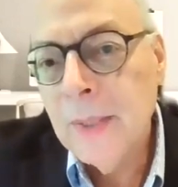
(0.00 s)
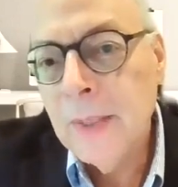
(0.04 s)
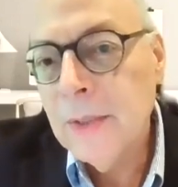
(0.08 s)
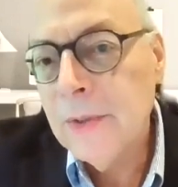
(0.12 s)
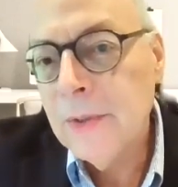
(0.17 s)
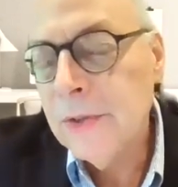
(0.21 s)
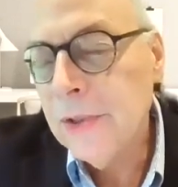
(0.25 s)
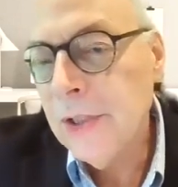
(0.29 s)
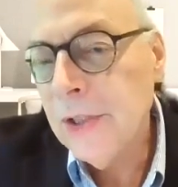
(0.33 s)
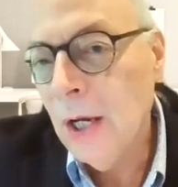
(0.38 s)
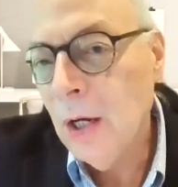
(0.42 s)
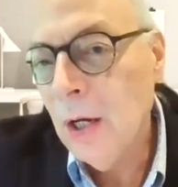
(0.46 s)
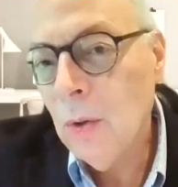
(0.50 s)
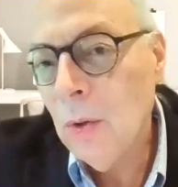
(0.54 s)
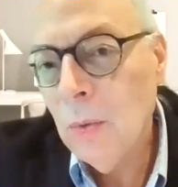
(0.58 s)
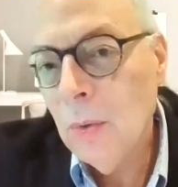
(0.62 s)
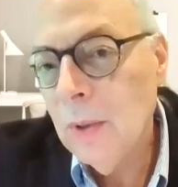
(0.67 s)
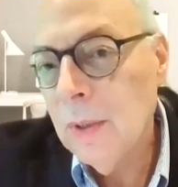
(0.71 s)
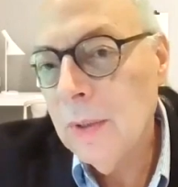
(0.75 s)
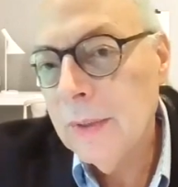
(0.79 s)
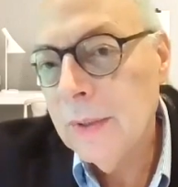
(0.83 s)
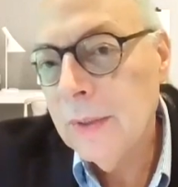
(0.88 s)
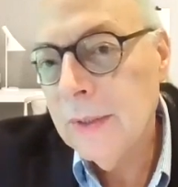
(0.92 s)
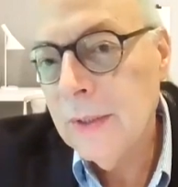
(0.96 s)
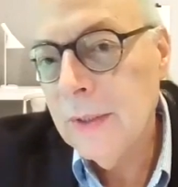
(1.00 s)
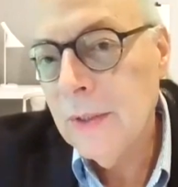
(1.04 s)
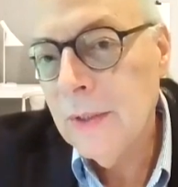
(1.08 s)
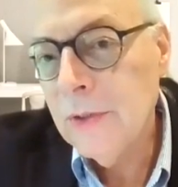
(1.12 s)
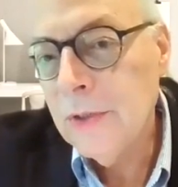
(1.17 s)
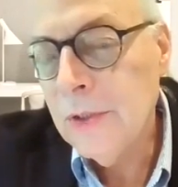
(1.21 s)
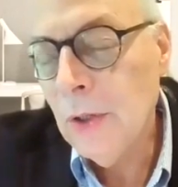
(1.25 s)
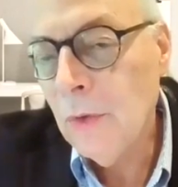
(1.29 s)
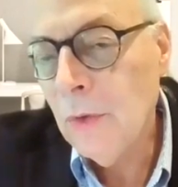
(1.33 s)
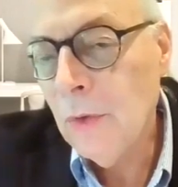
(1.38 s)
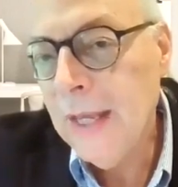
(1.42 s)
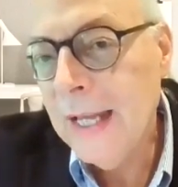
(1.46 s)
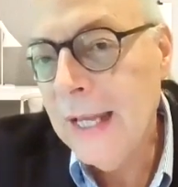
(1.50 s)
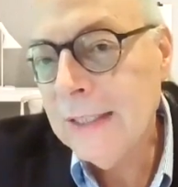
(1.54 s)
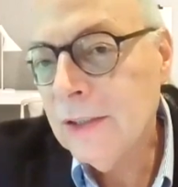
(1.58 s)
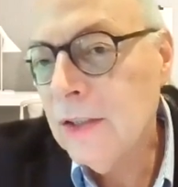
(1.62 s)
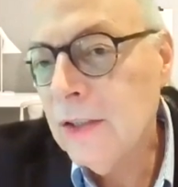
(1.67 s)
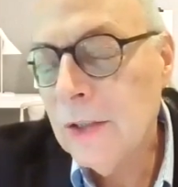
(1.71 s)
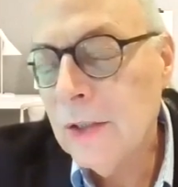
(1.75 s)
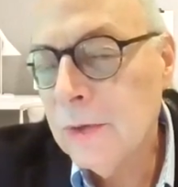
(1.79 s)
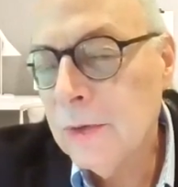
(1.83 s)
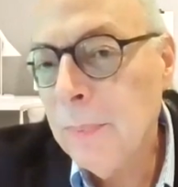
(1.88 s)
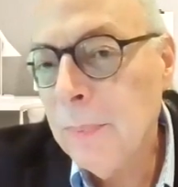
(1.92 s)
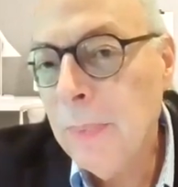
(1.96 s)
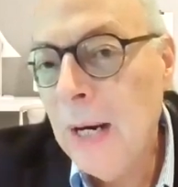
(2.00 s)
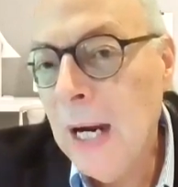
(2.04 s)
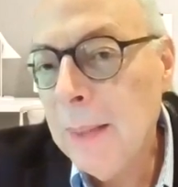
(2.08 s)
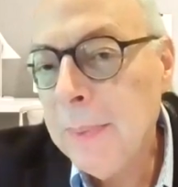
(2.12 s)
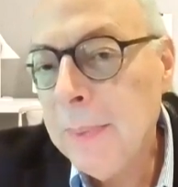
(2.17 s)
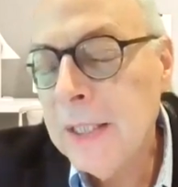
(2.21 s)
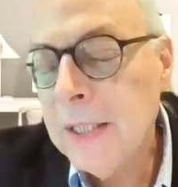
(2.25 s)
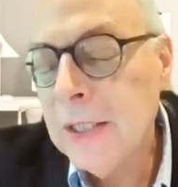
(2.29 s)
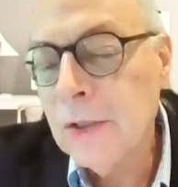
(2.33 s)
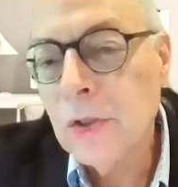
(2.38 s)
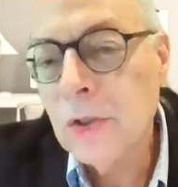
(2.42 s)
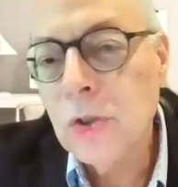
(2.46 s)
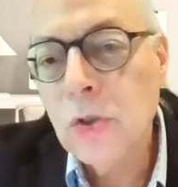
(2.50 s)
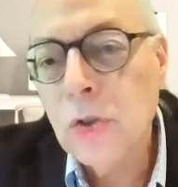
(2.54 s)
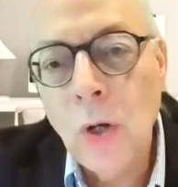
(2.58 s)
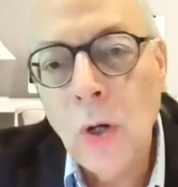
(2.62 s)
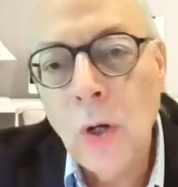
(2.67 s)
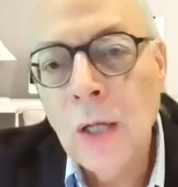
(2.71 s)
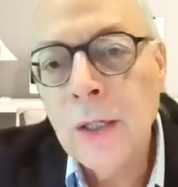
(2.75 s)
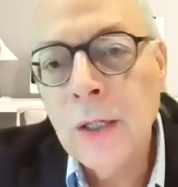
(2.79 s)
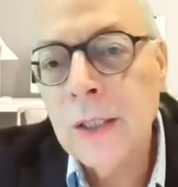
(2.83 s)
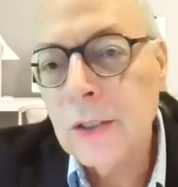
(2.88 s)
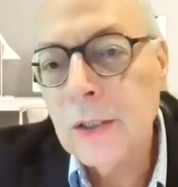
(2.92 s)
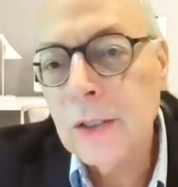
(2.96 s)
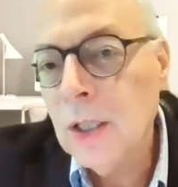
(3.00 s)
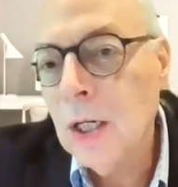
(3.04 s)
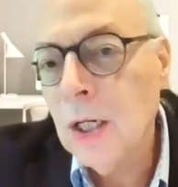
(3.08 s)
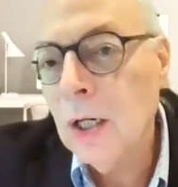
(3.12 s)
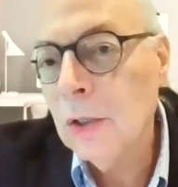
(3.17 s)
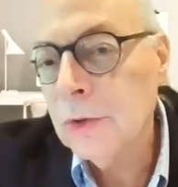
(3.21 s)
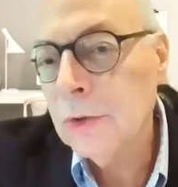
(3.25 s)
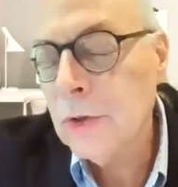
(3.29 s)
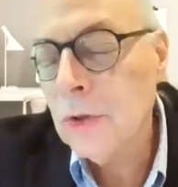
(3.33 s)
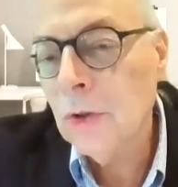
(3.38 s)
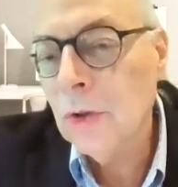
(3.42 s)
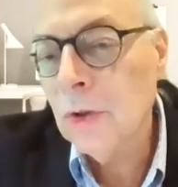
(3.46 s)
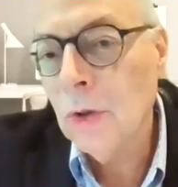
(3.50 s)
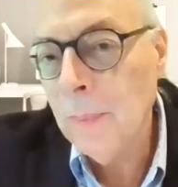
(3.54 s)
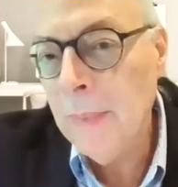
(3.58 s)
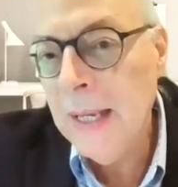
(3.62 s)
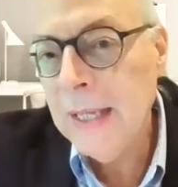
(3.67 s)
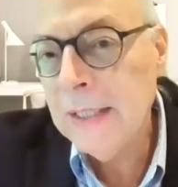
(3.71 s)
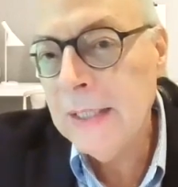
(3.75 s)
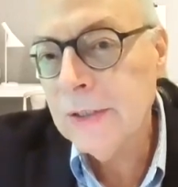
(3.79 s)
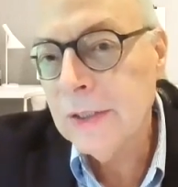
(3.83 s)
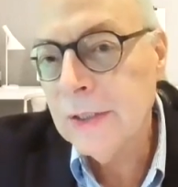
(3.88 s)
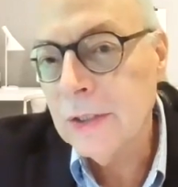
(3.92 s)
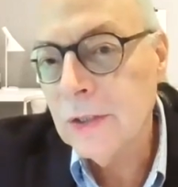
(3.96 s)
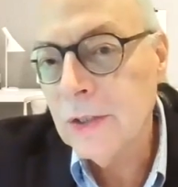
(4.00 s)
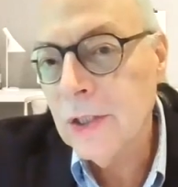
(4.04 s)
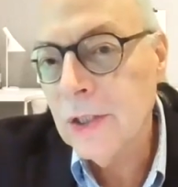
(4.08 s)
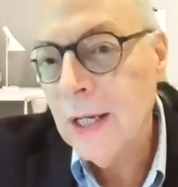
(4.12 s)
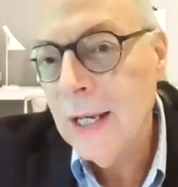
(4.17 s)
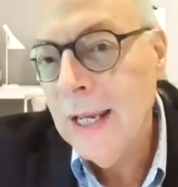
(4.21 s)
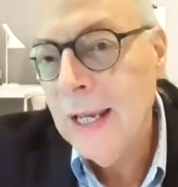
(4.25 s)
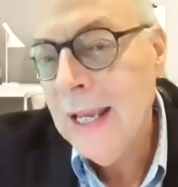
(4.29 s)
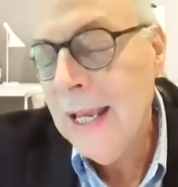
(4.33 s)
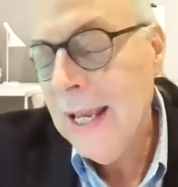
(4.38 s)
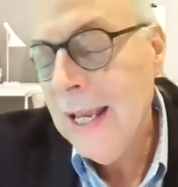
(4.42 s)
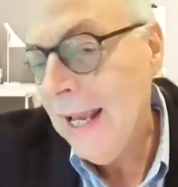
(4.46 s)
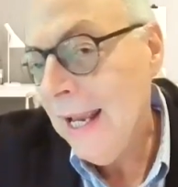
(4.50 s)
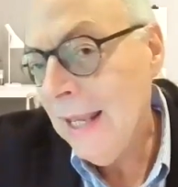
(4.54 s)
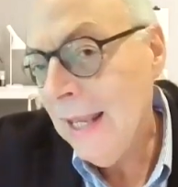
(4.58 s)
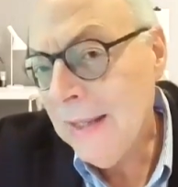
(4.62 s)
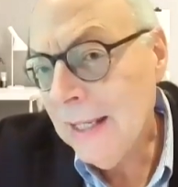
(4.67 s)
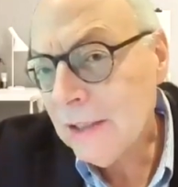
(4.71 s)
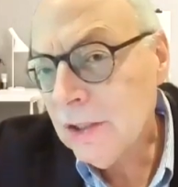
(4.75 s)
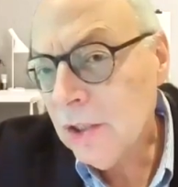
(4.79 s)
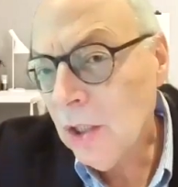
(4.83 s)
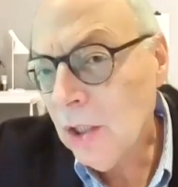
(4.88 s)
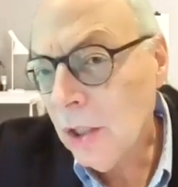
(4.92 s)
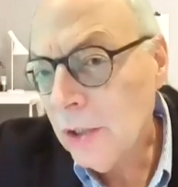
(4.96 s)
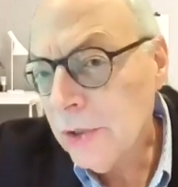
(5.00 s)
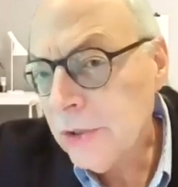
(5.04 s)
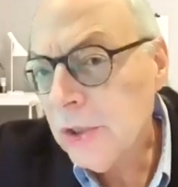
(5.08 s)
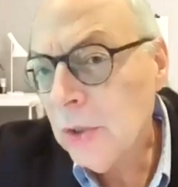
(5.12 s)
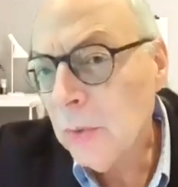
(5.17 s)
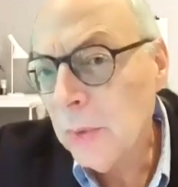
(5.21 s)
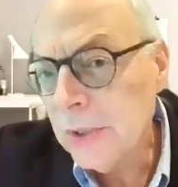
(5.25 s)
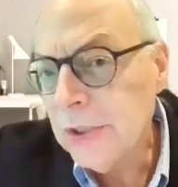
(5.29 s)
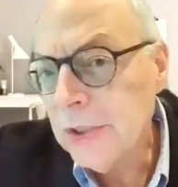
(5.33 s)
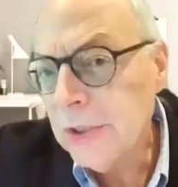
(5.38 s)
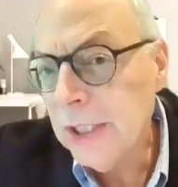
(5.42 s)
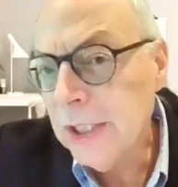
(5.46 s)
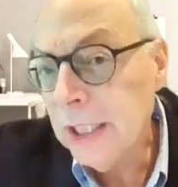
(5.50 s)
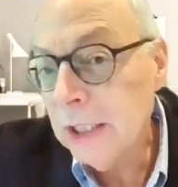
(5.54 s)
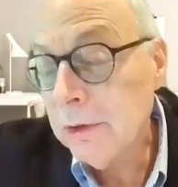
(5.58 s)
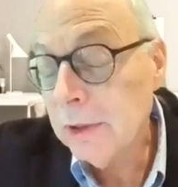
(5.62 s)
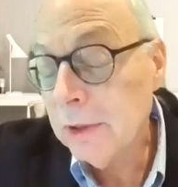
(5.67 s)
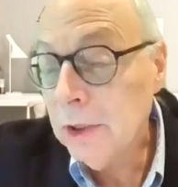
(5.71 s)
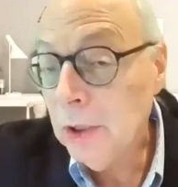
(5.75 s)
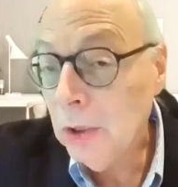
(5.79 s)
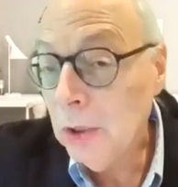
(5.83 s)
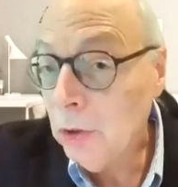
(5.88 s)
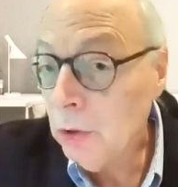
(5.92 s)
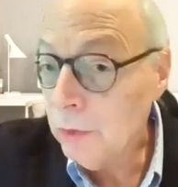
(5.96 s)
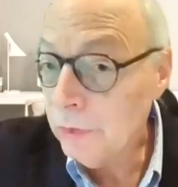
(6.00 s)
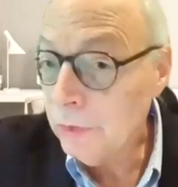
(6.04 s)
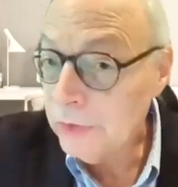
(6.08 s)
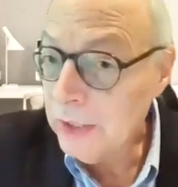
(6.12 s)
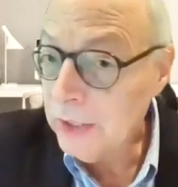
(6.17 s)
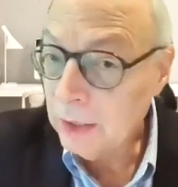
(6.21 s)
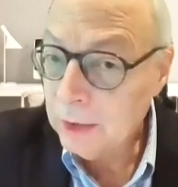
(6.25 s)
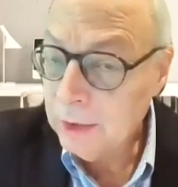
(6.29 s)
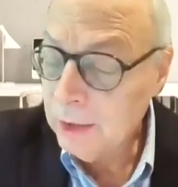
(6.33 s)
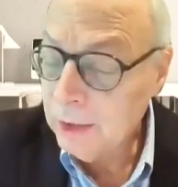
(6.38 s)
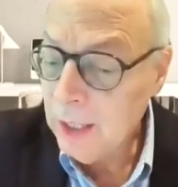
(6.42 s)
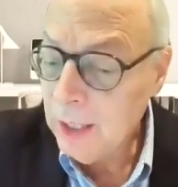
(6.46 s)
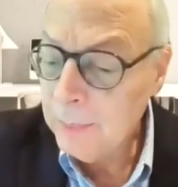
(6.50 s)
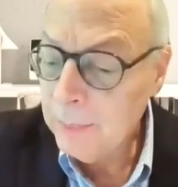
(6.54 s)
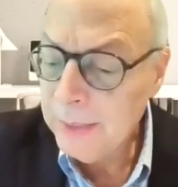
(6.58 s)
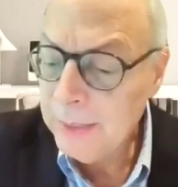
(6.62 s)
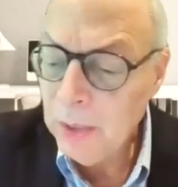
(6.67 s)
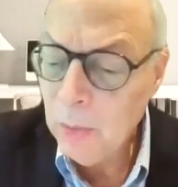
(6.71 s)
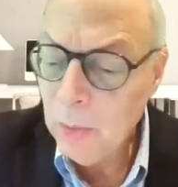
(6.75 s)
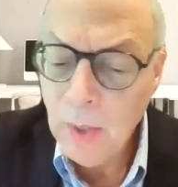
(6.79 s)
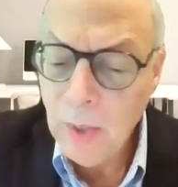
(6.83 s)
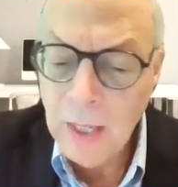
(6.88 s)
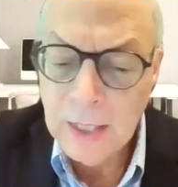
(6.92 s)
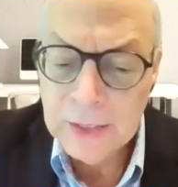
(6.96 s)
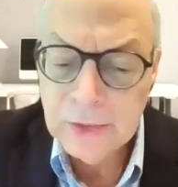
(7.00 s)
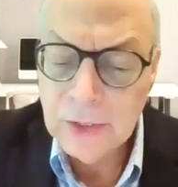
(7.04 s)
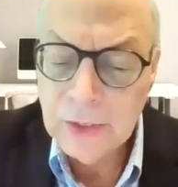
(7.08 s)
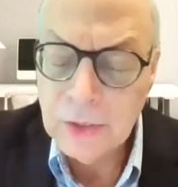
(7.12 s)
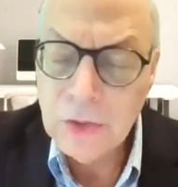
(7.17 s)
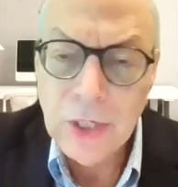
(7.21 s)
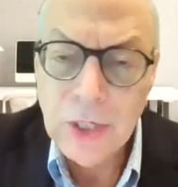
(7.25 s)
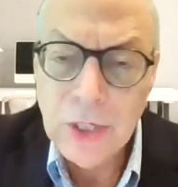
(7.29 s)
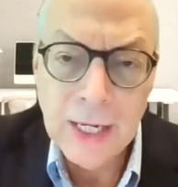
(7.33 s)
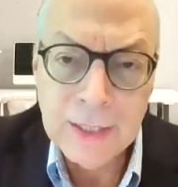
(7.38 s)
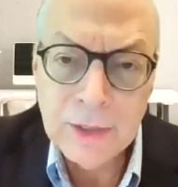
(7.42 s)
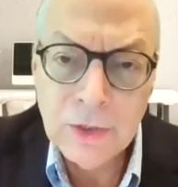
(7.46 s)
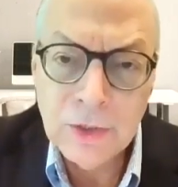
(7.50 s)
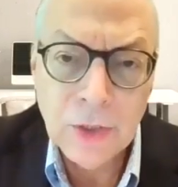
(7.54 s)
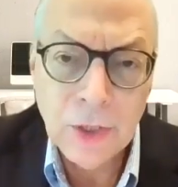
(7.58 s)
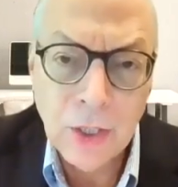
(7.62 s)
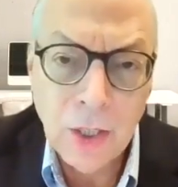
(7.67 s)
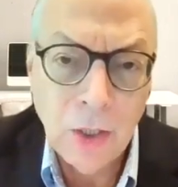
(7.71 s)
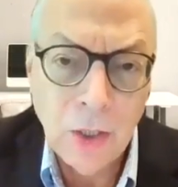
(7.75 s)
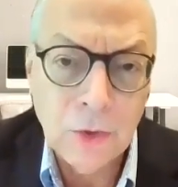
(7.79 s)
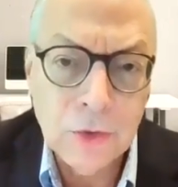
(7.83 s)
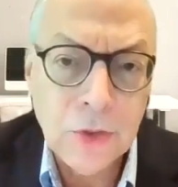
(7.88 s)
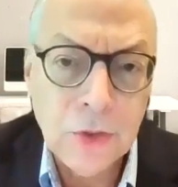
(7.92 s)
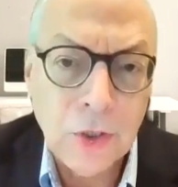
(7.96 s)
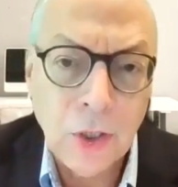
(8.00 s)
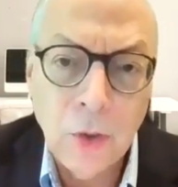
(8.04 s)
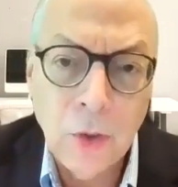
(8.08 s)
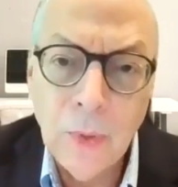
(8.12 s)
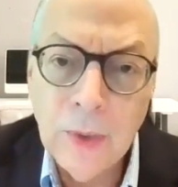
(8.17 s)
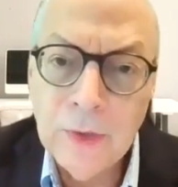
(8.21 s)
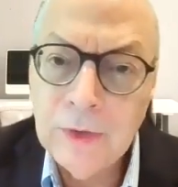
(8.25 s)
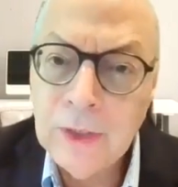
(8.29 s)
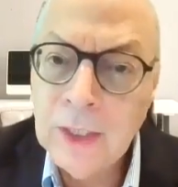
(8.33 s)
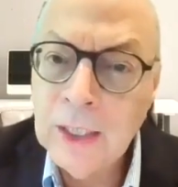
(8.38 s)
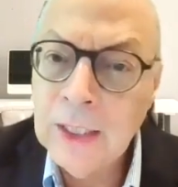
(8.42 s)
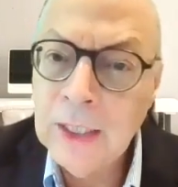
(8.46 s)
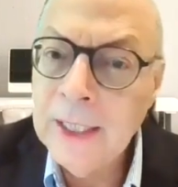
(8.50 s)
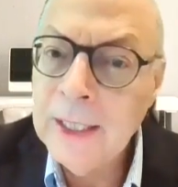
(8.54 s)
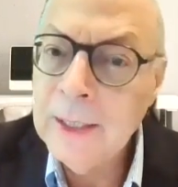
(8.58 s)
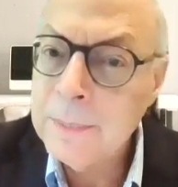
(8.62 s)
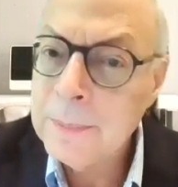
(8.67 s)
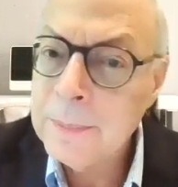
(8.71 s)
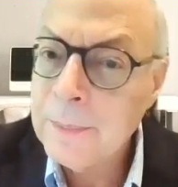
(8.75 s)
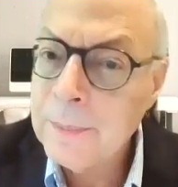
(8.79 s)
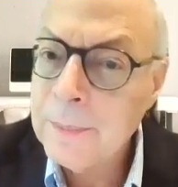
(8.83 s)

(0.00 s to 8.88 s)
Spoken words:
So that's probably the strongest cultural message. And that's also a secret too. If a company wants to change the culture quickly,